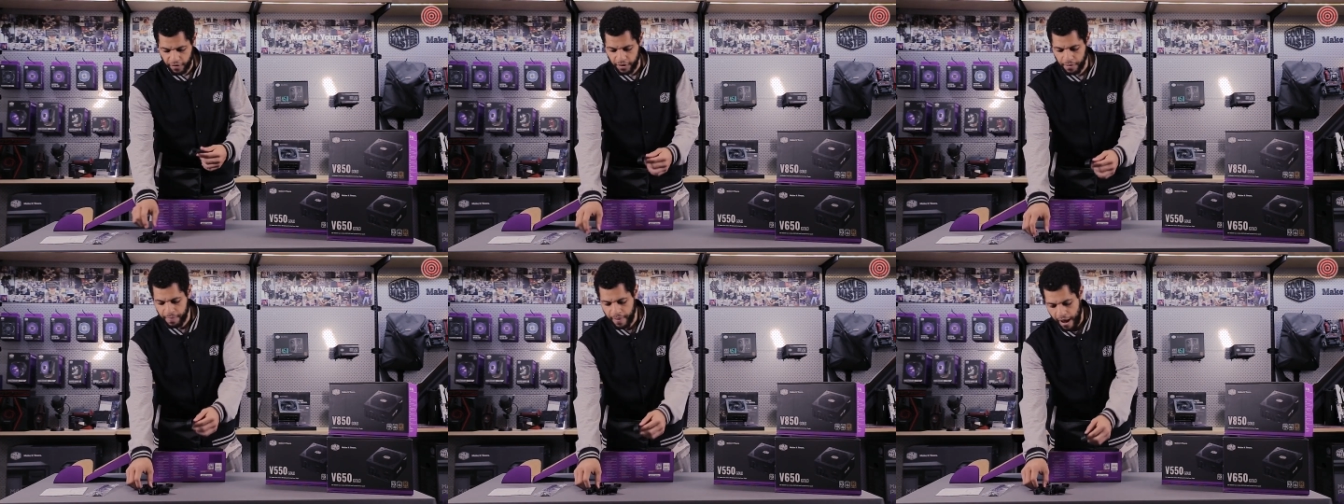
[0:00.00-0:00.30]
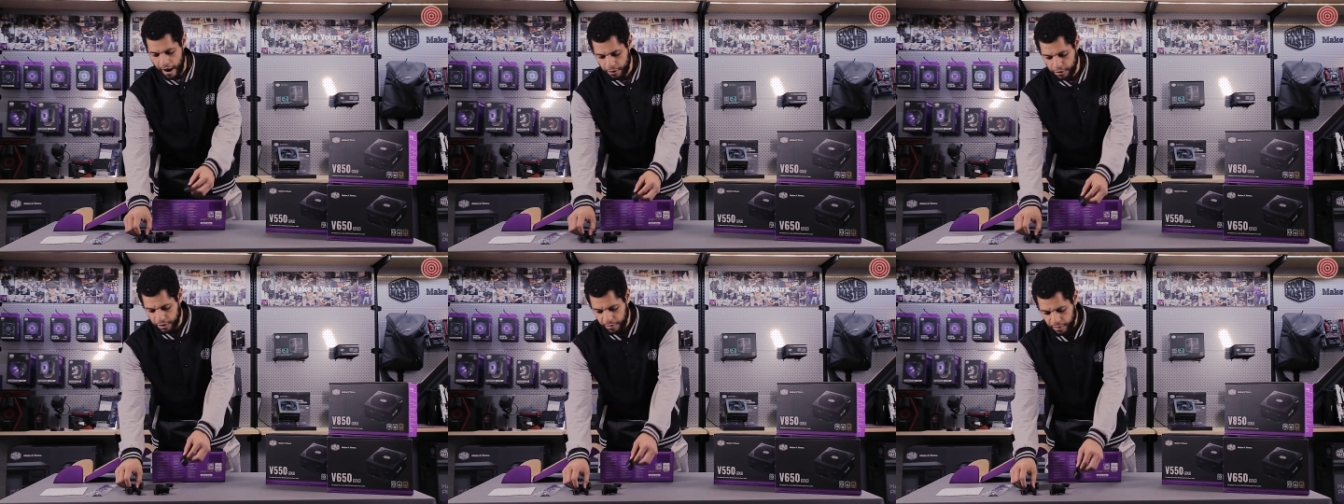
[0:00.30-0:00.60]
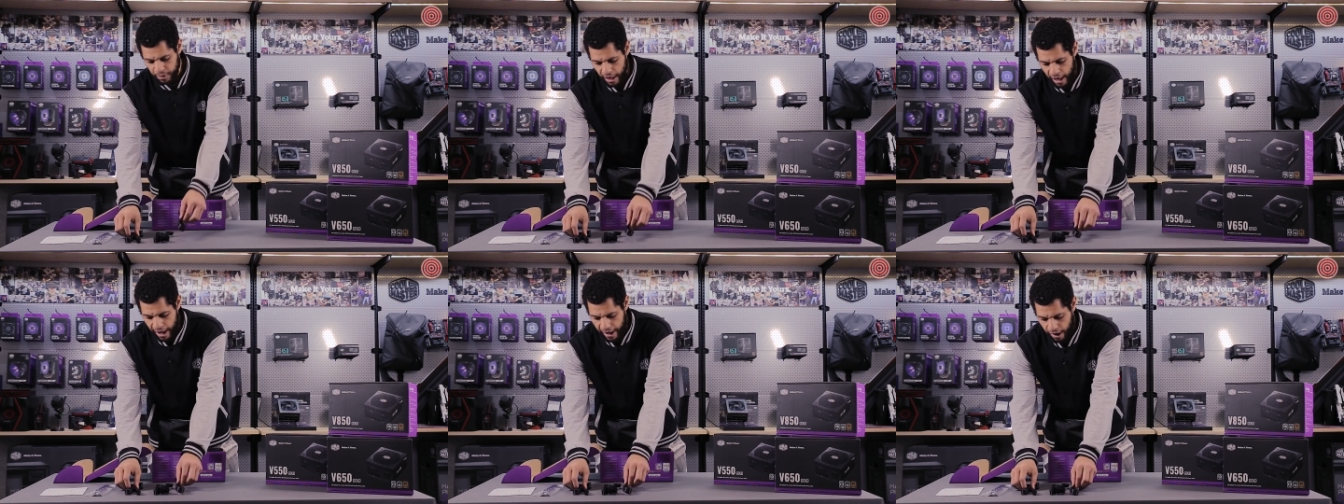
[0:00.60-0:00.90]
for the power
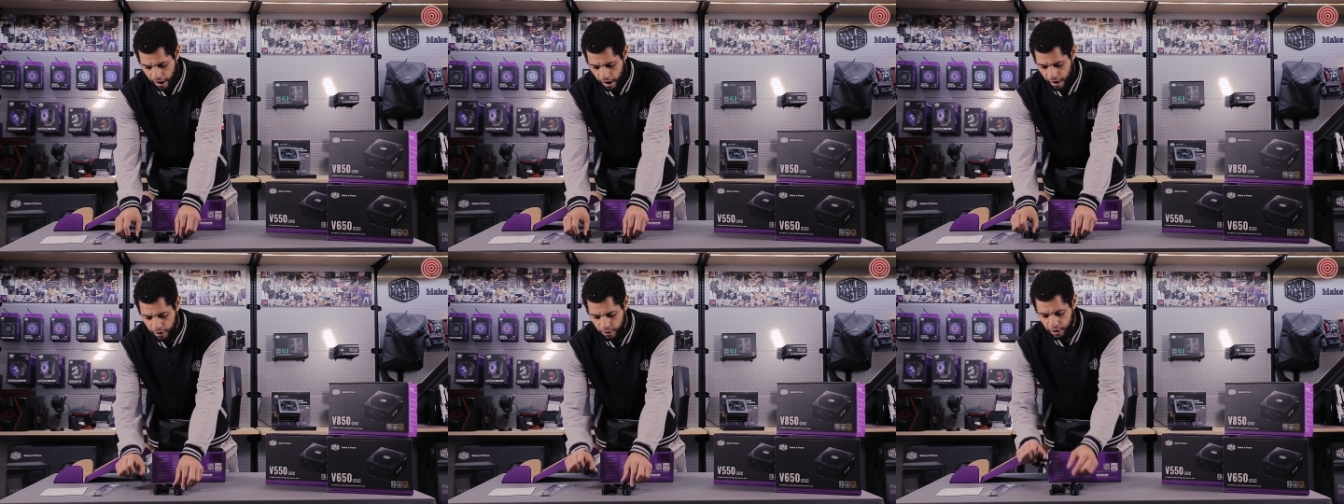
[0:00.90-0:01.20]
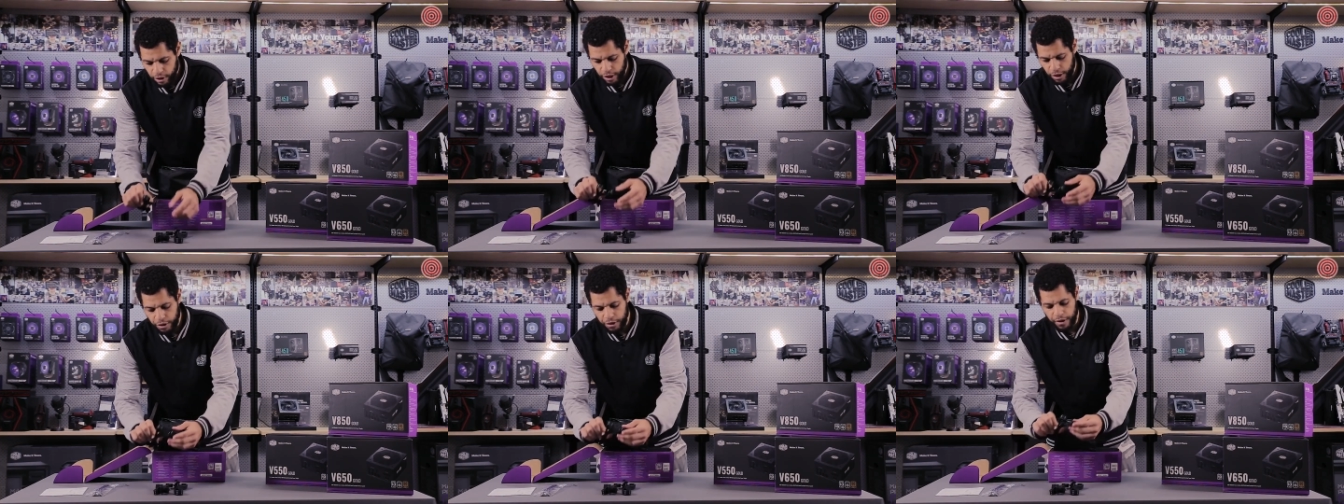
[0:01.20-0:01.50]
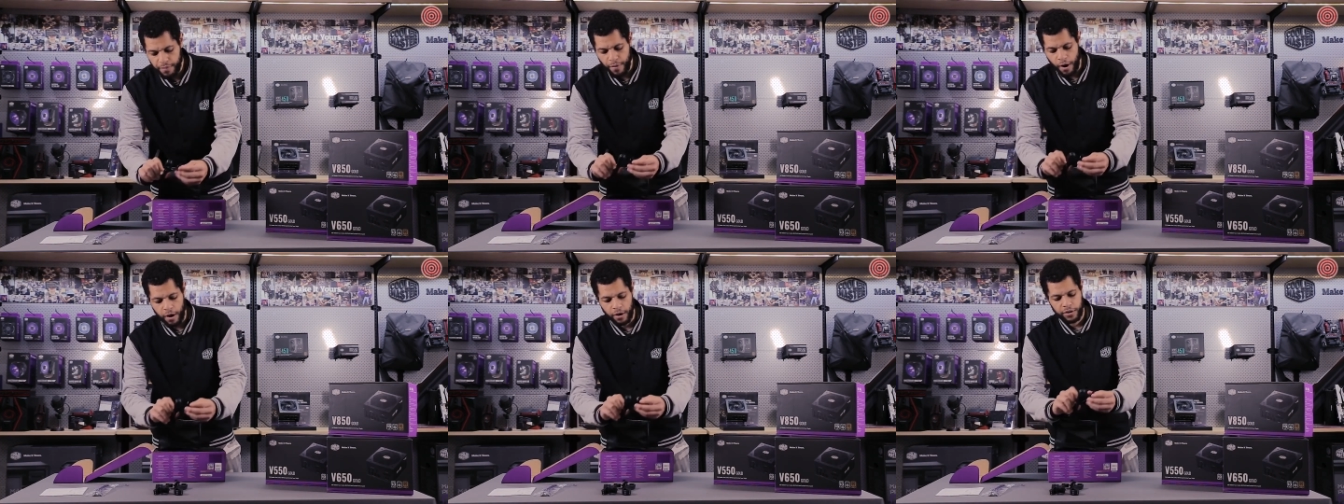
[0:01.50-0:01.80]
supply are
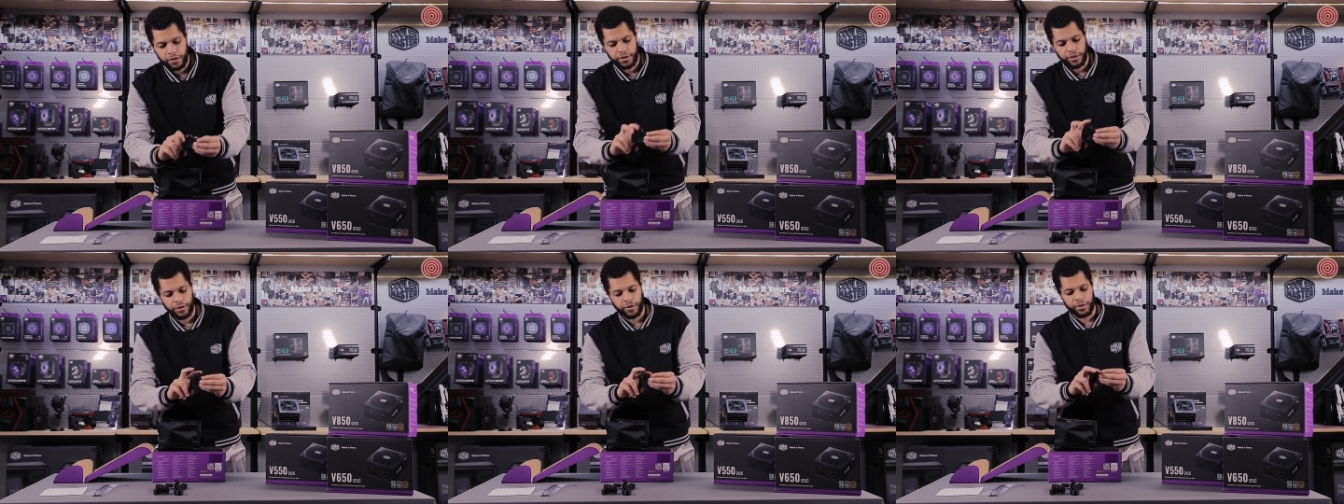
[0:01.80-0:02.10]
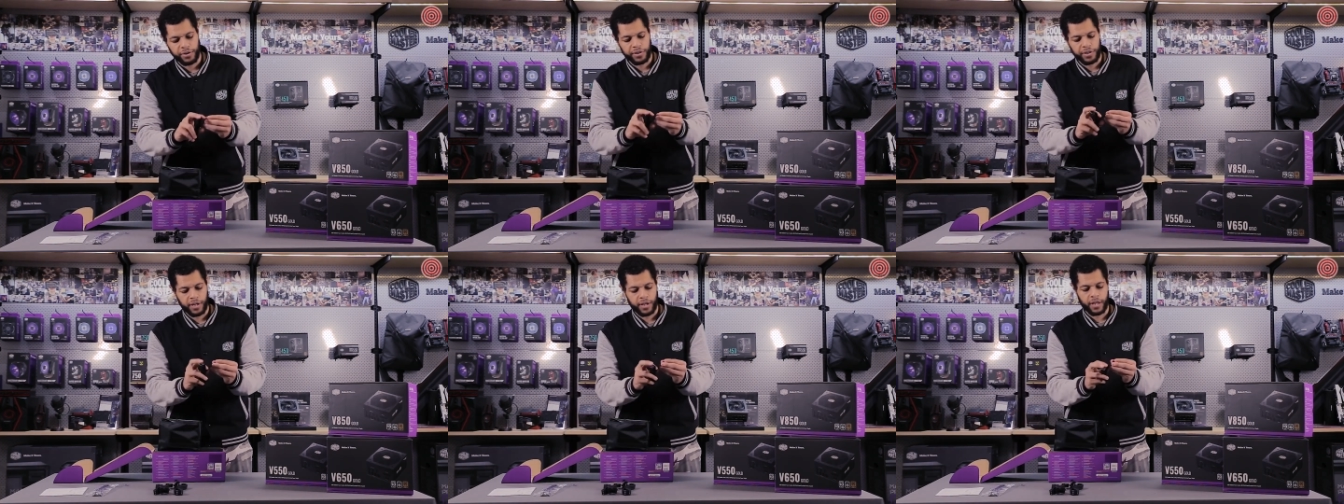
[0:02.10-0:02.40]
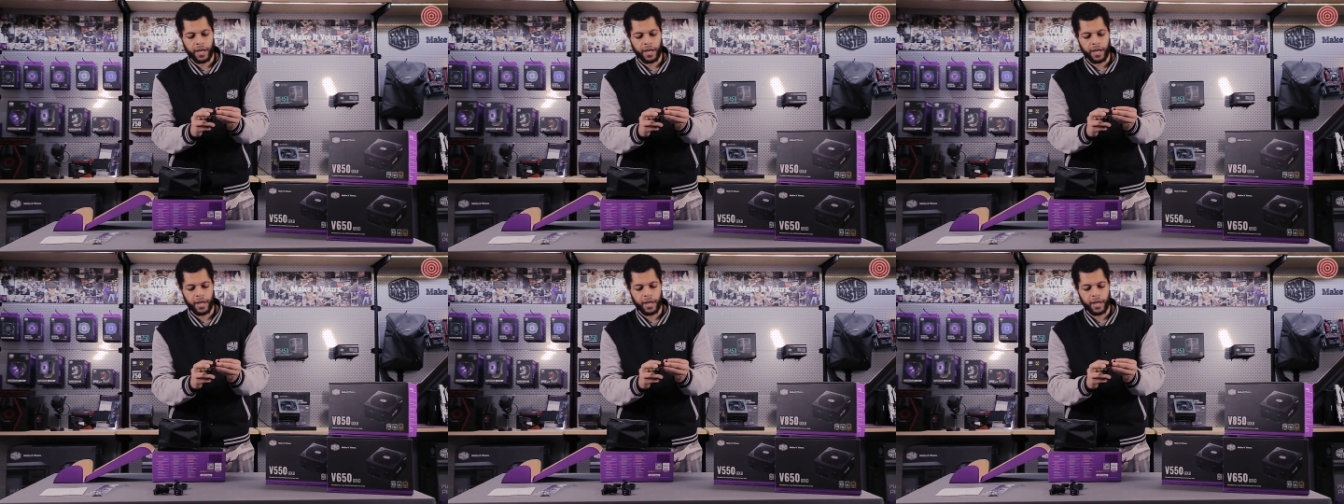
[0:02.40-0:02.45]
clearly marked, so you can see,